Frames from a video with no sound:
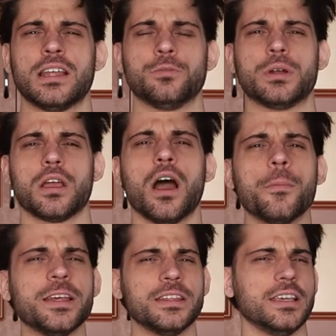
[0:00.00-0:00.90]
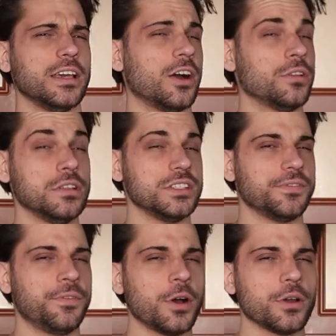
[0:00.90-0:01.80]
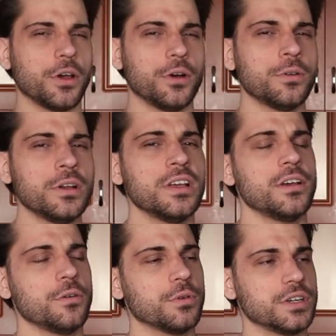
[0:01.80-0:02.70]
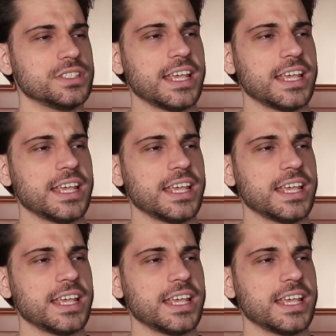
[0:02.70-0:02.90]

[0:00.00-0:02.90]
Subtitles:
that were commenting on this photo were